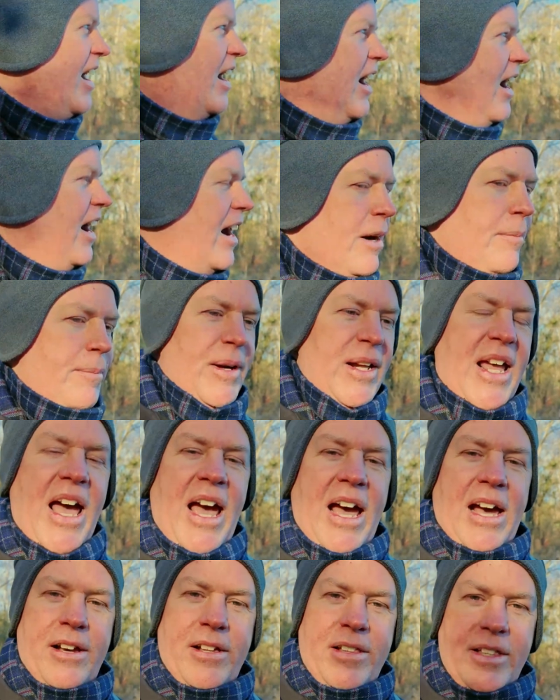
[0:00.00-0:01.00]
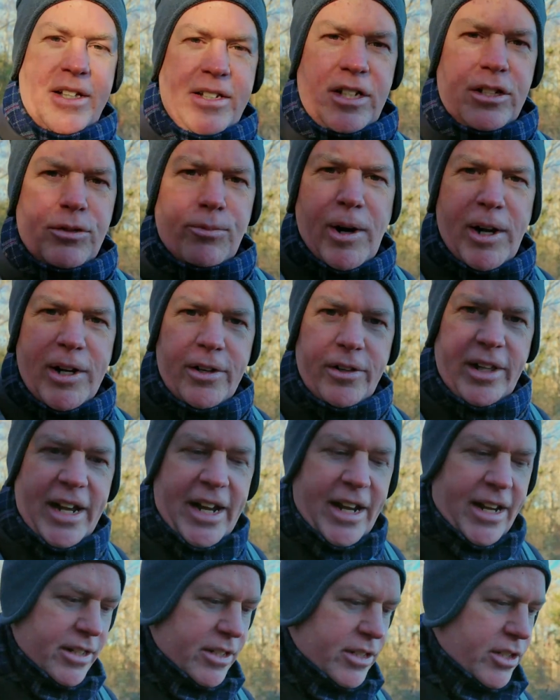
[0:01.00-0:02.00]
But yeah, this is
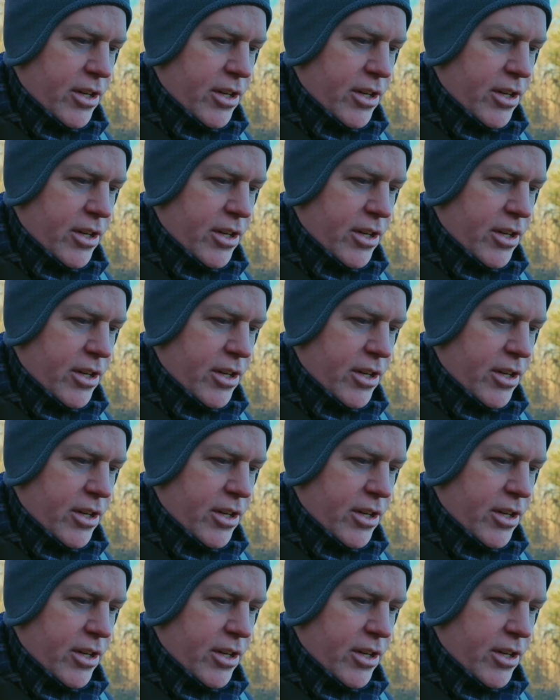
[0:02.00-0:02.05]
Wanderland.